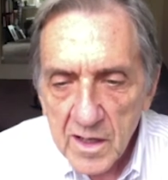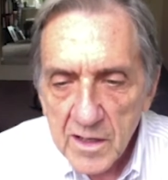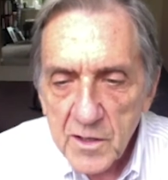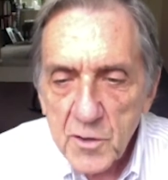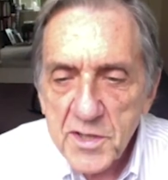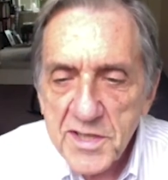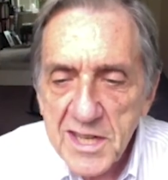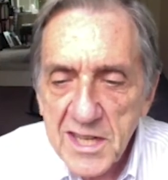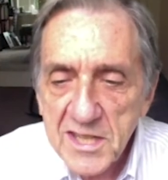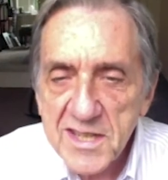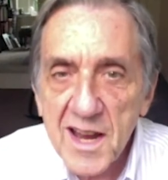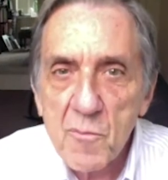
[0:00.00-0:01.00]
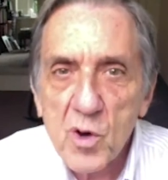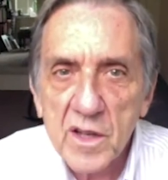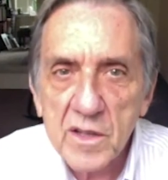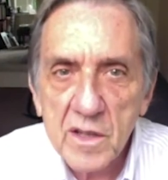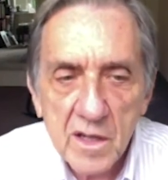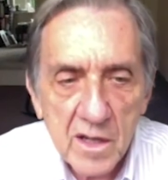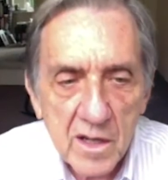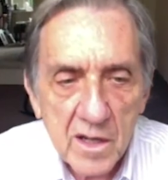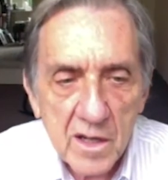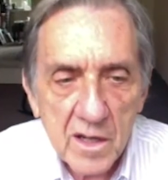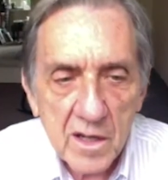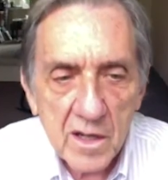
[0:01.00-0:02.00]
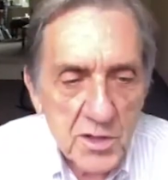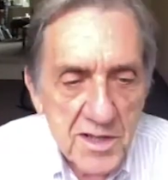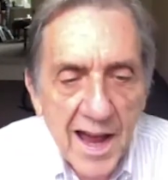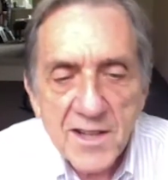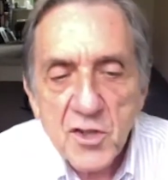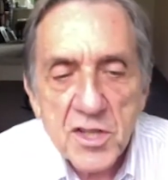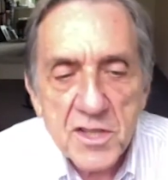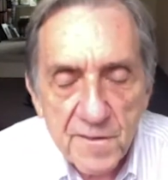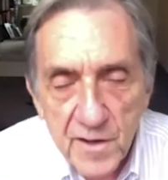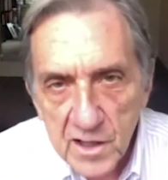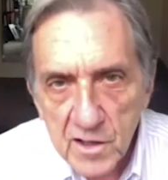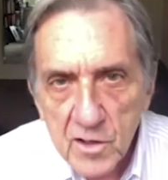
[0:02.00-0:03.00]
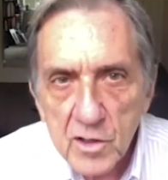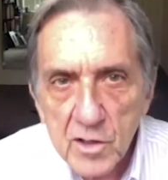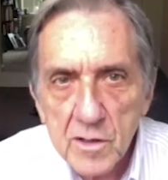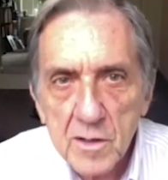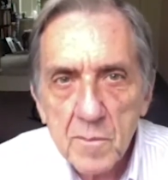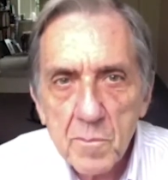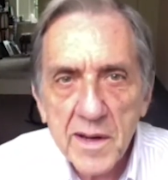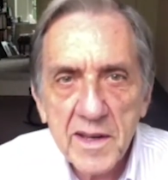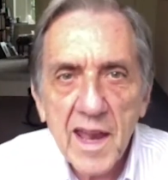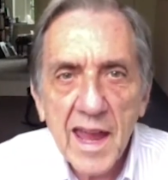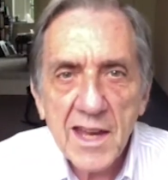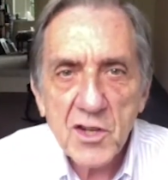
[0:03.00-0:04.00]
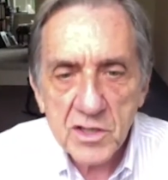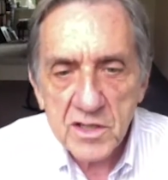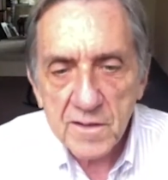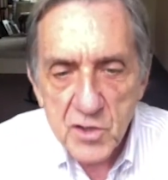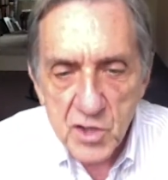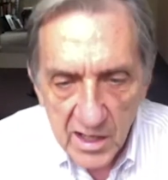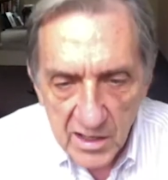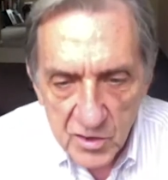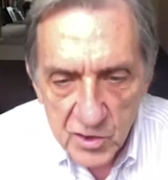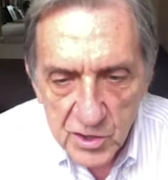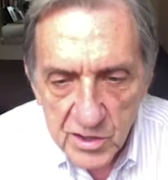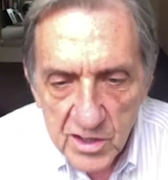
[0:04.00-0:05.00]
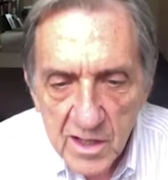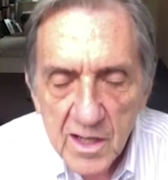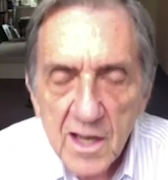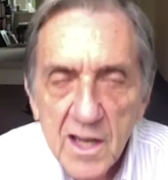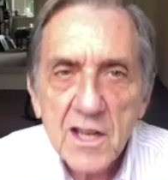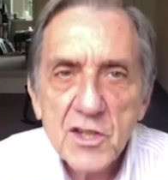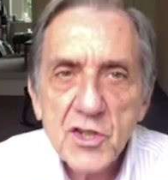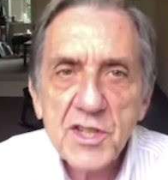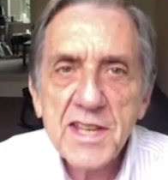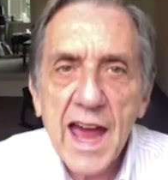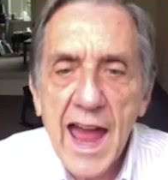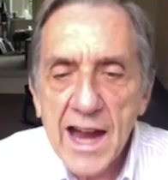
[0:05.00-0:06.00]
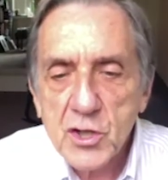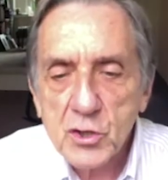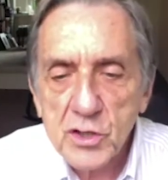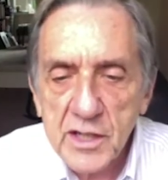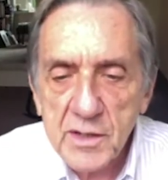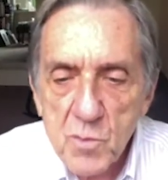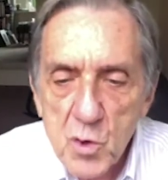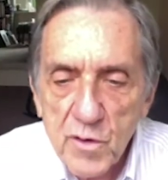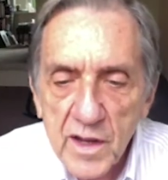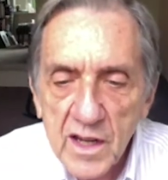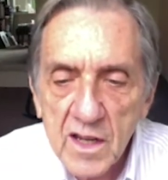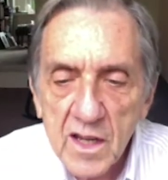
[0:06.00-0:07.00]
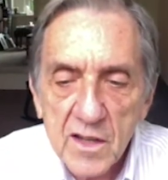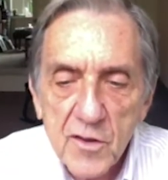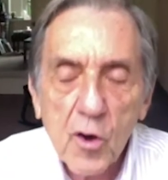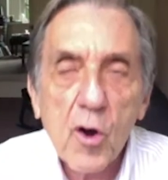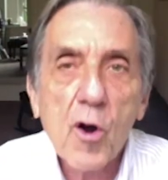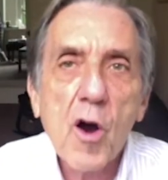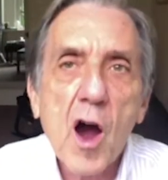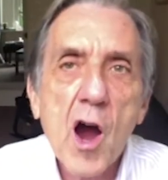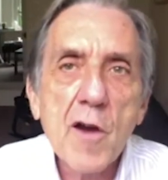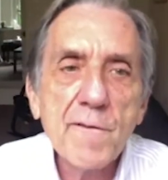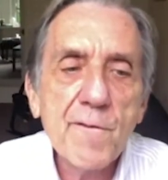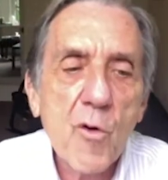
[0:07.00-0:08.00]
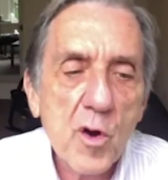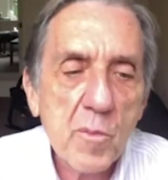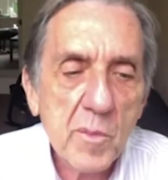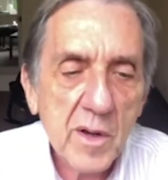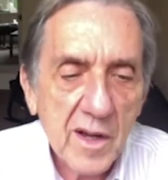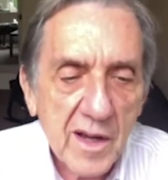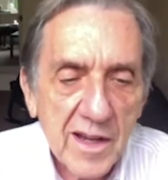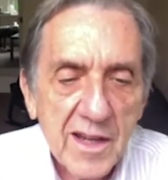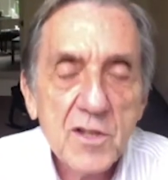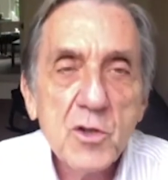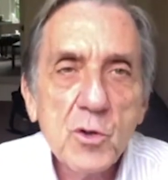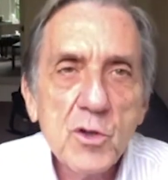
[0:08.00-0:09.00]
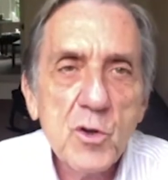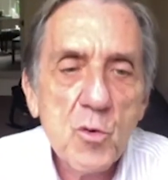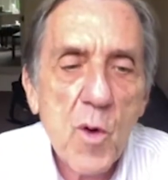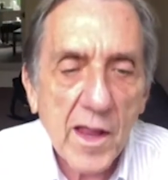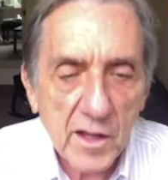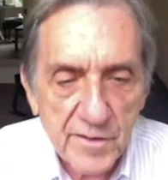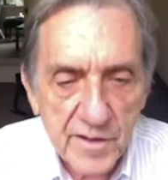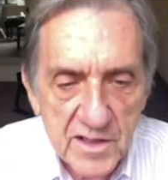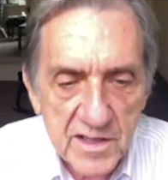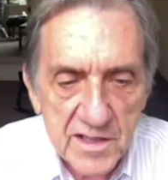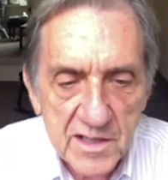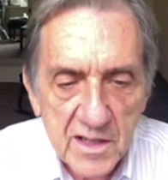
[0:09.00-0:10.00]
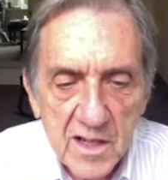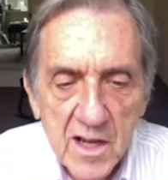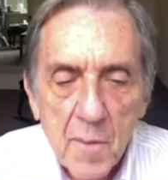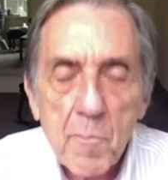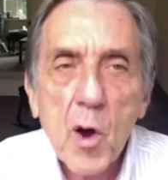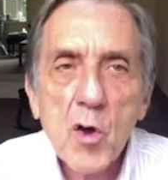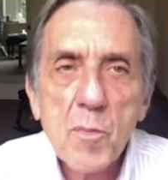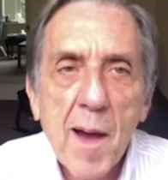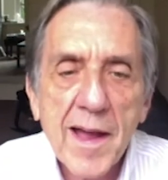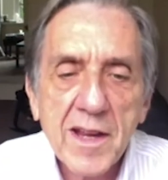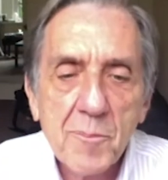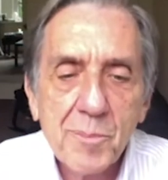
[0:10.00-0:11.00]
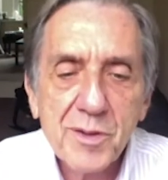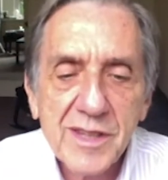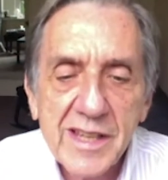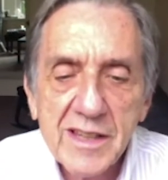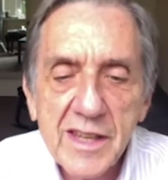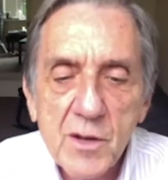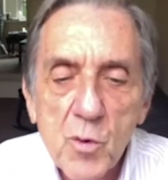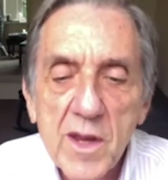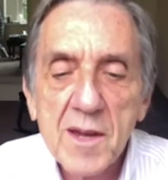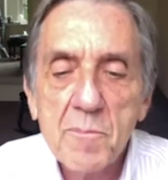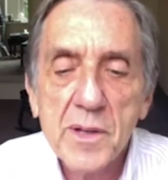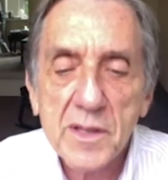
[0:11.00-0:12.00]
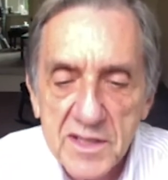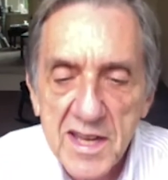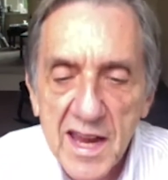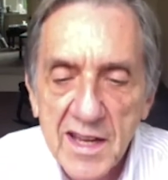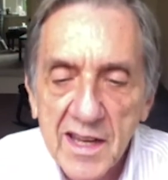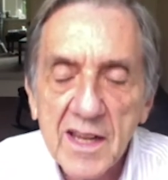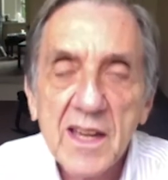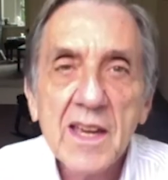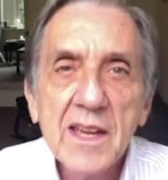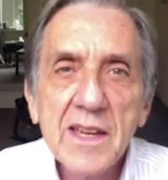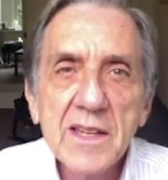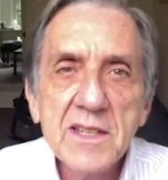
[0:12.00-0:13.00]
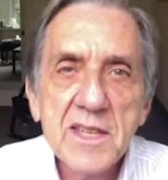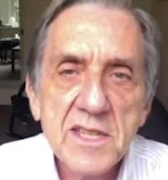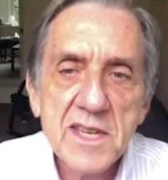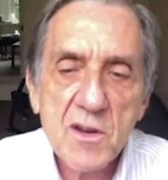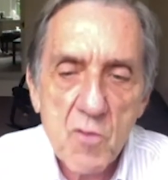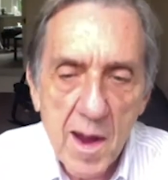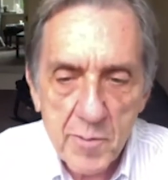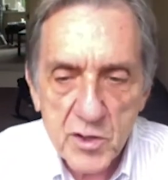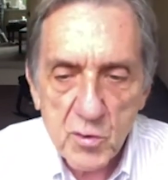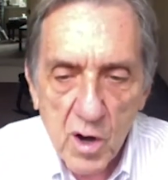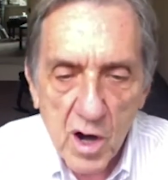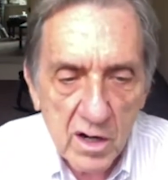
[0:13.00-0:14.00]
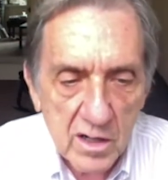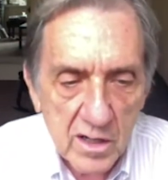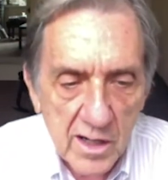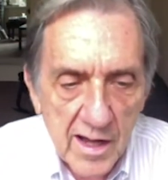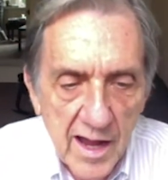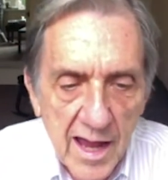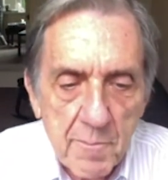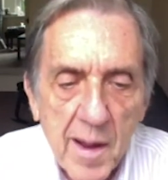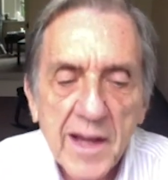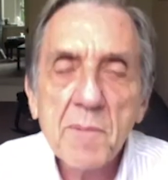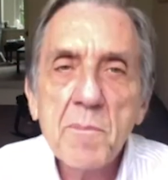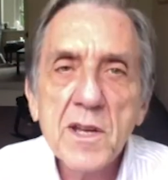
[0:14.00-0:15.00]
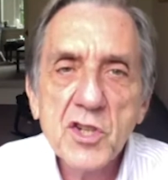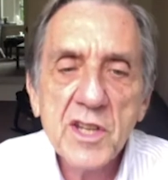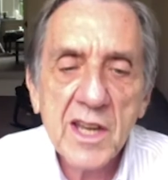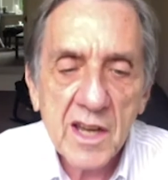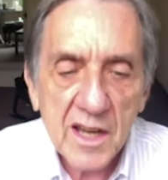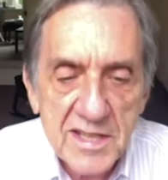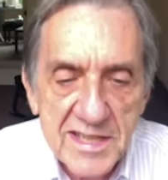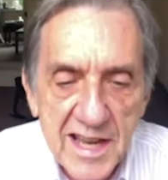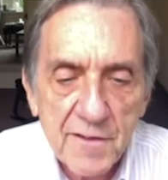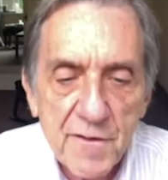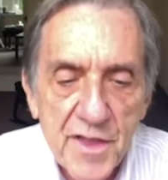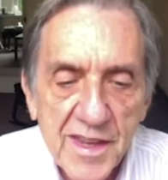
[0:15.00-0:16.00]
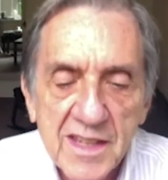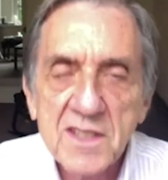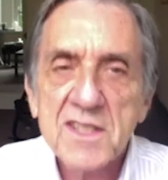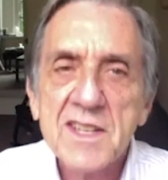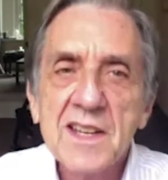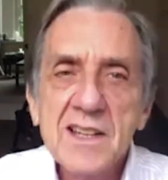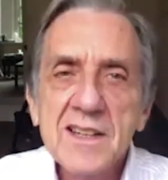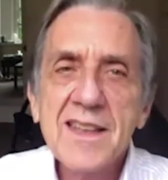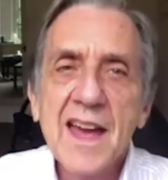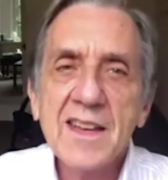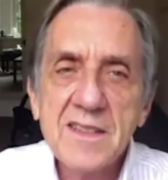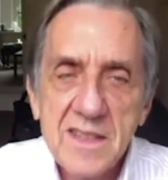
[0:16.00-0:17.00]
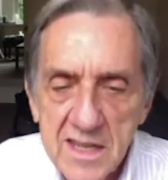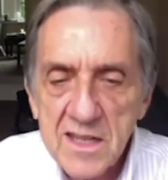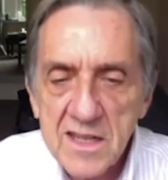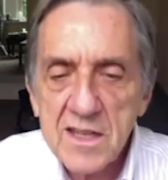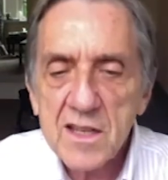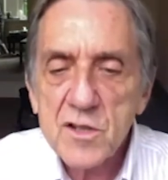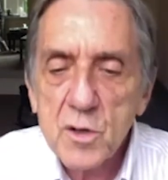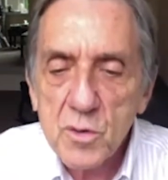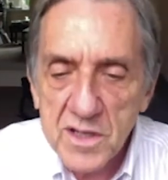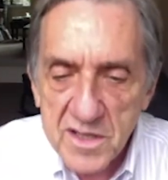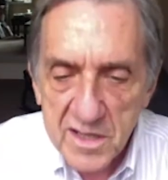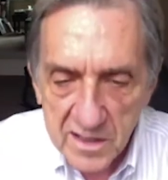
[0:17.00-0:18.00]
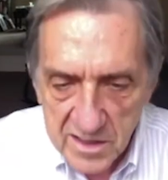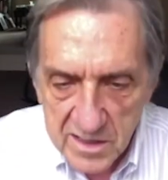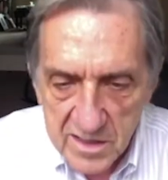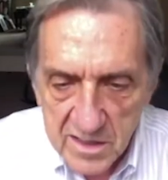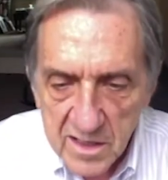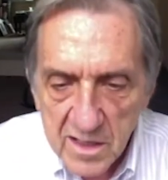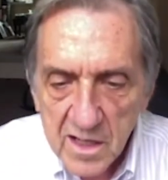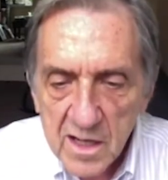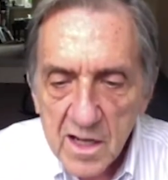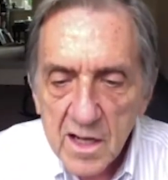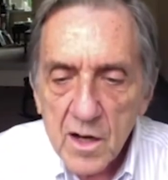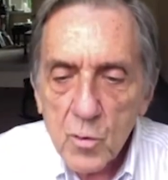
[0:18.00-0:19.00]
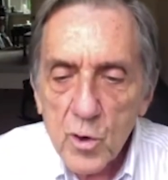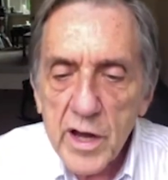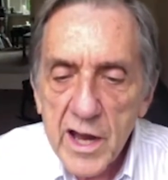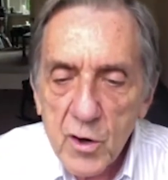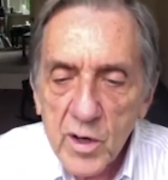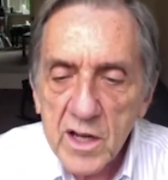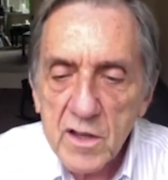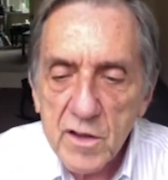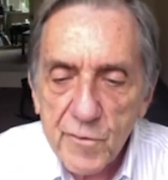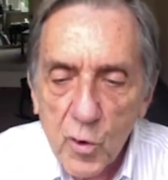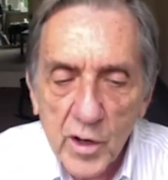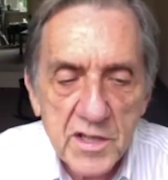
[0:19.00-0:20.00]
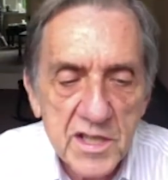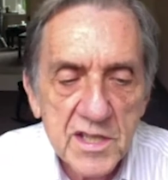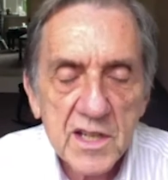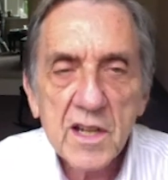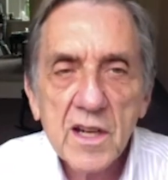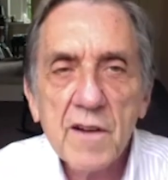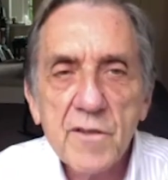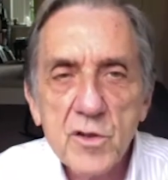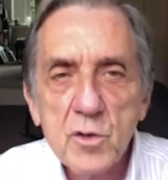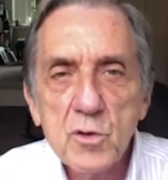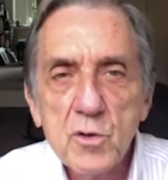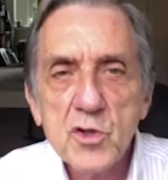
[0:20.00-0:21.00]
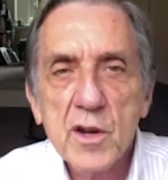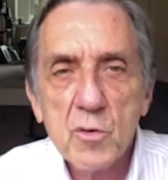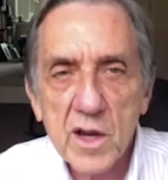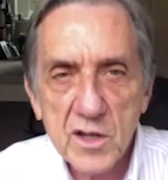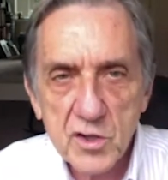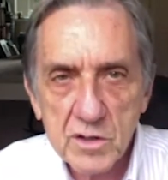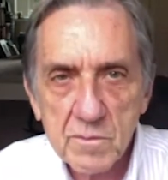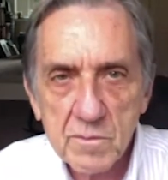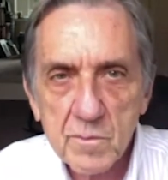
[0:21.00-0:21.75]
You see someone who's not just a vehicle, but an agent of change. She's actually moving the whole art form into a new relevance, both by completely rehabilitating existing repertoire and by commissioning a set of things that need to exist. We're hearing the voice of a new generation.